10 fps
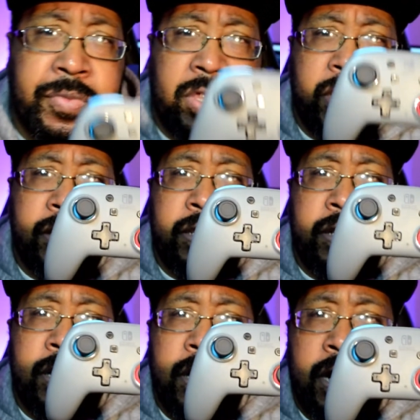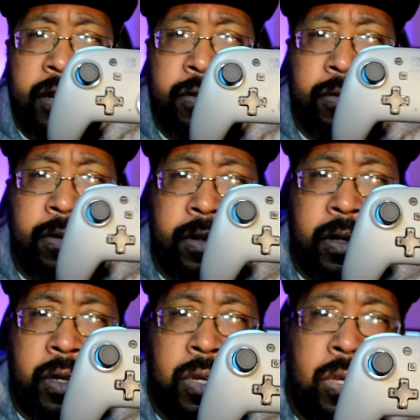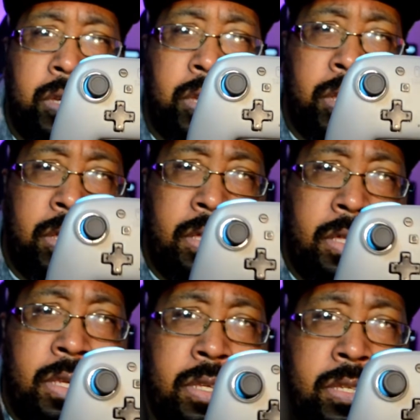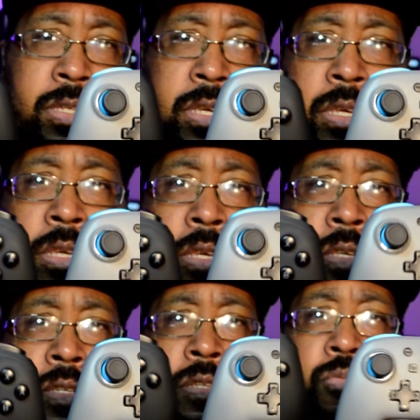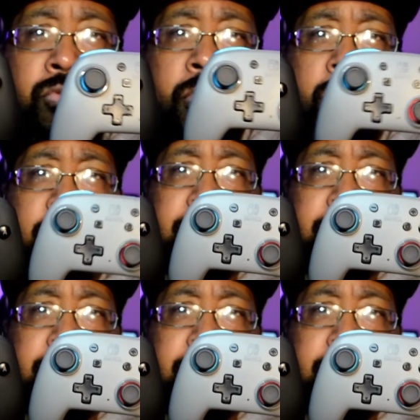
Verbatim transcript: this is the Nano, this is the Pro